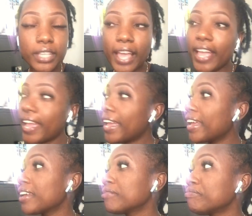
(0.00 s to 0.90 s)

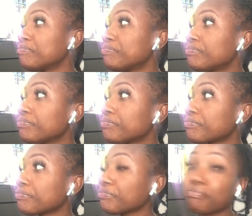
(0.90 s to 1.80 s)
and
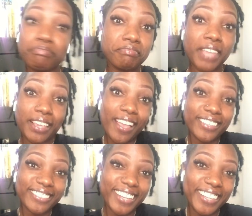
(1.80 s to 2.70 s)

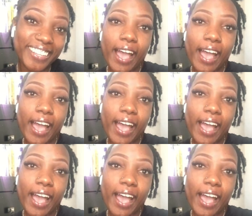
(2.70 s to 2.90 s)
yeah.